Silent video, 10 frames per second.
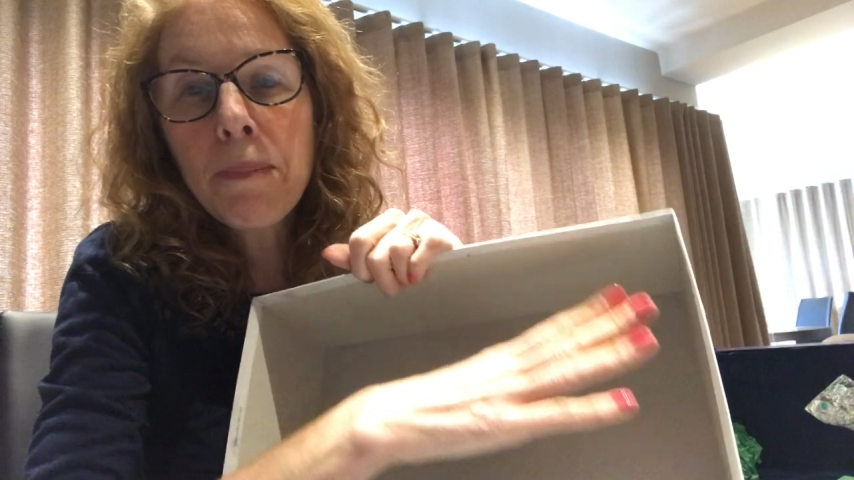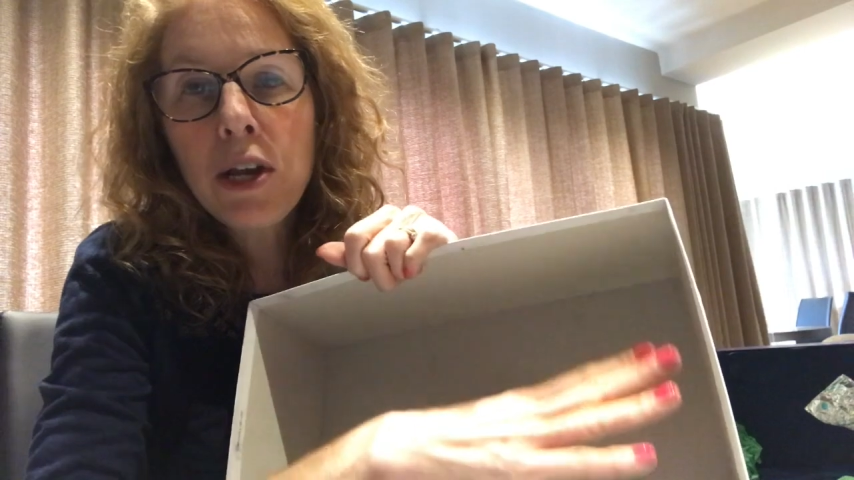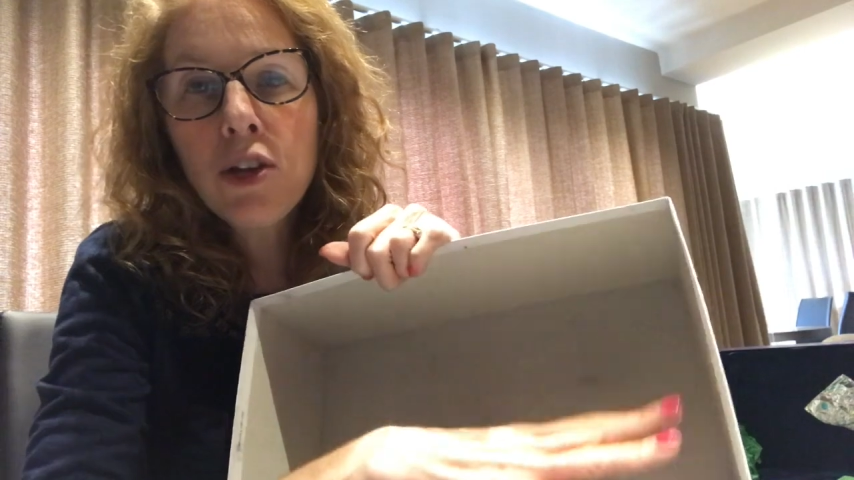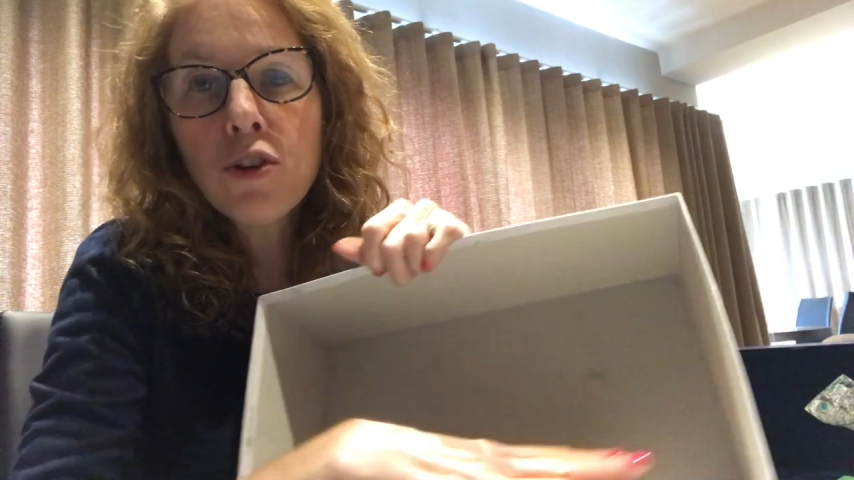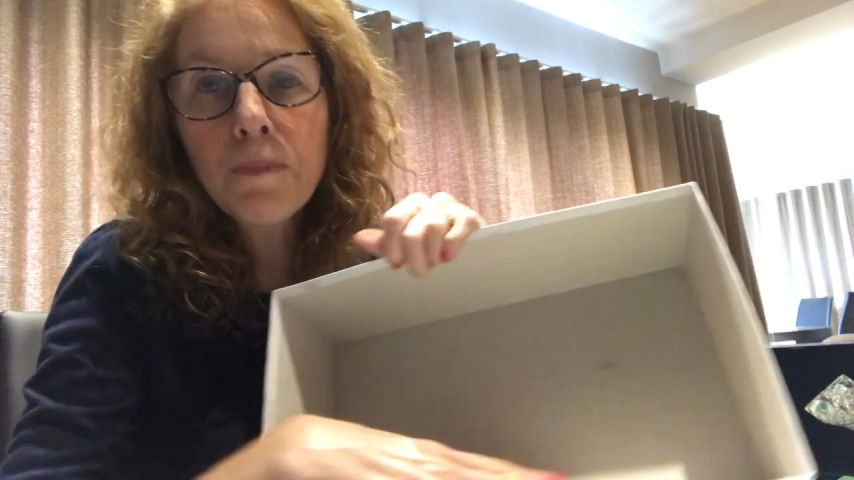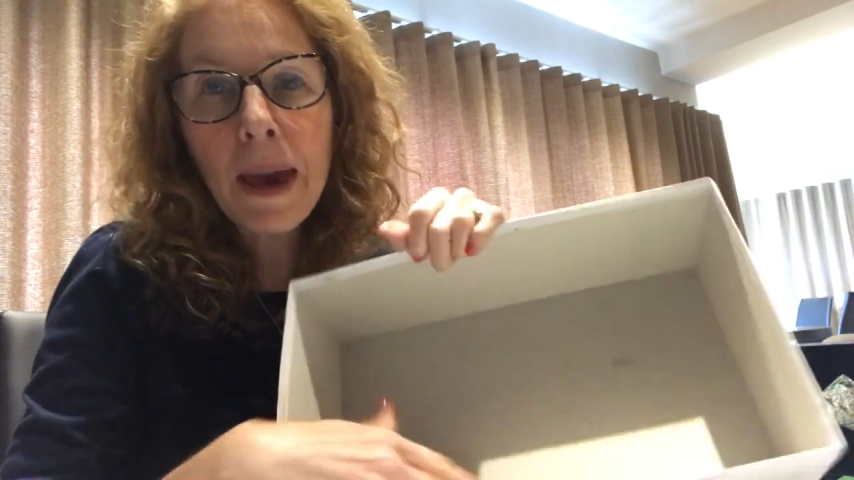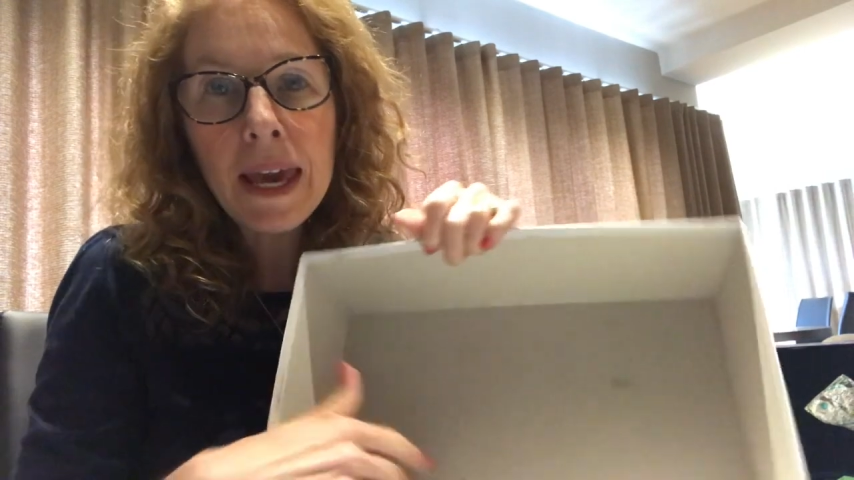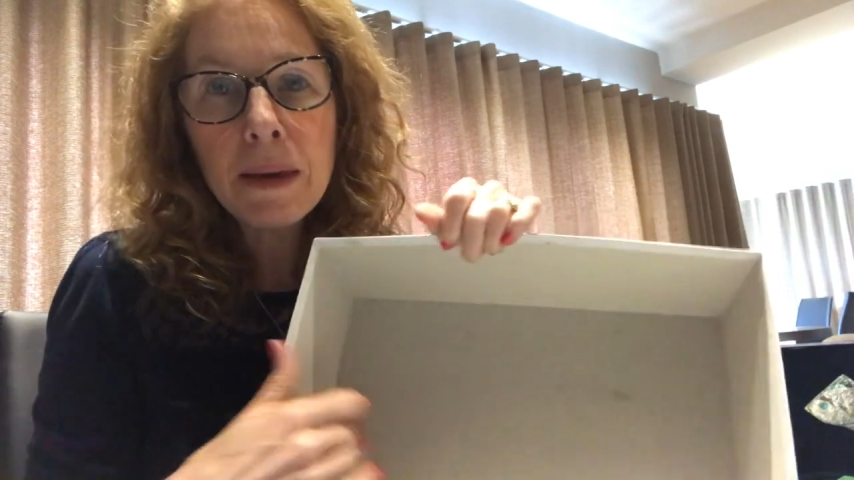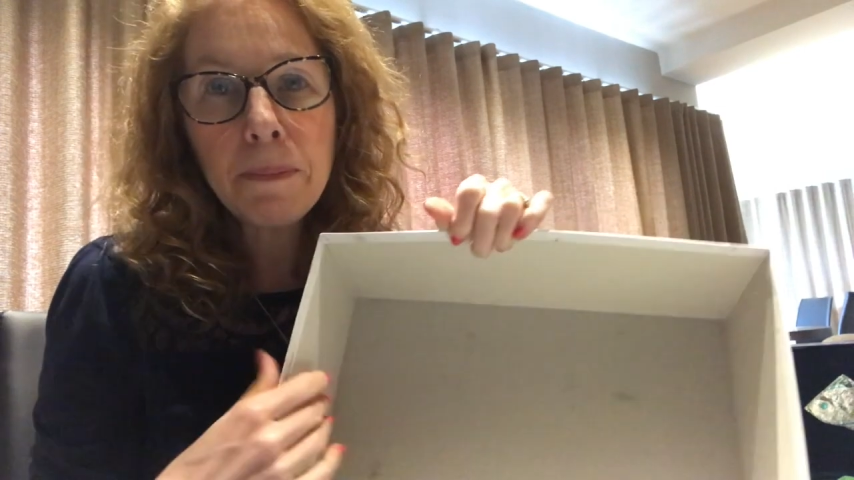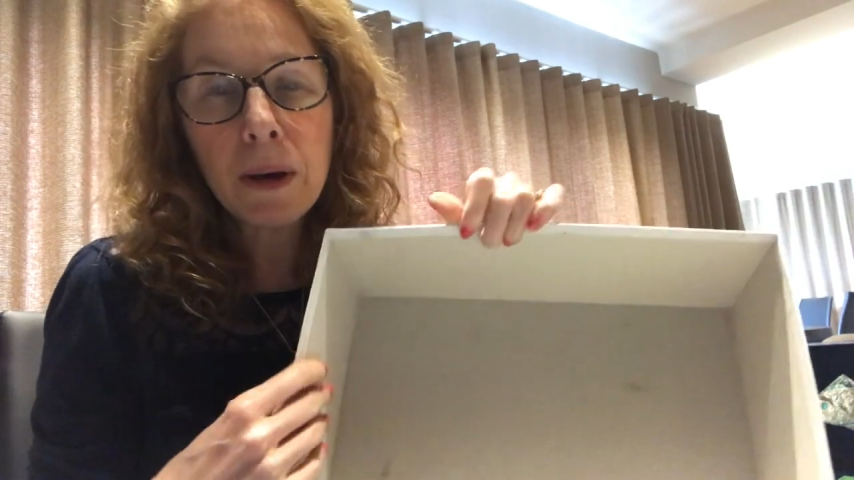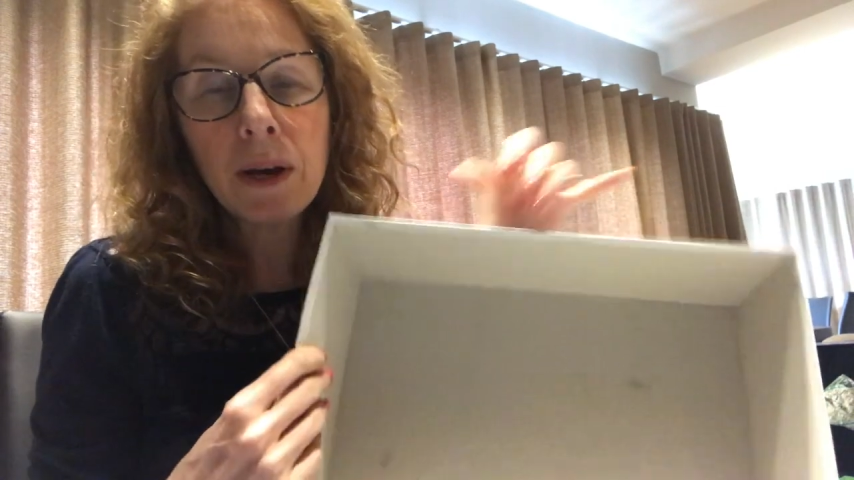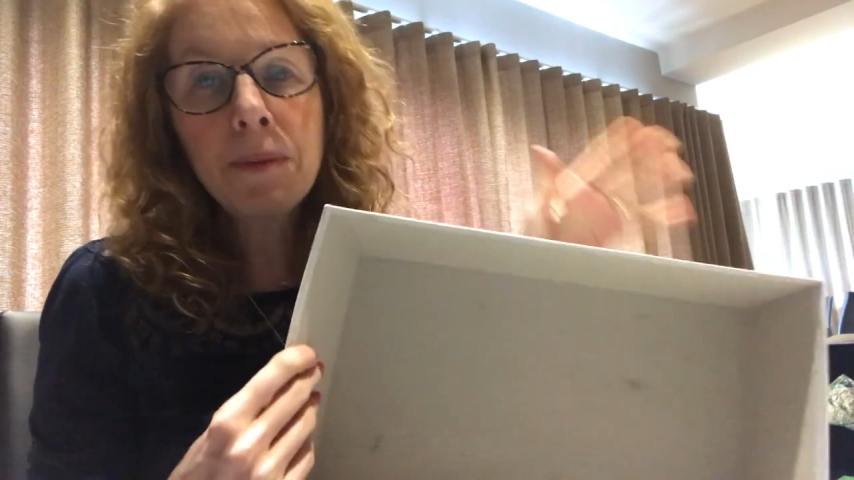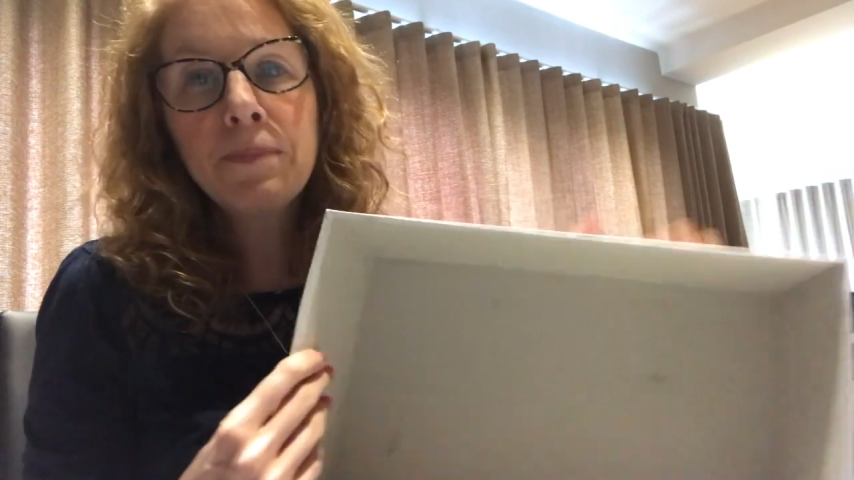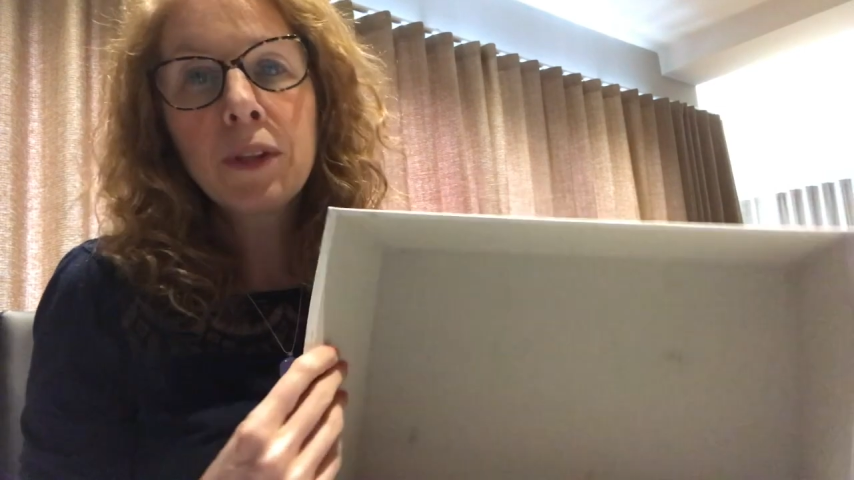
blue paper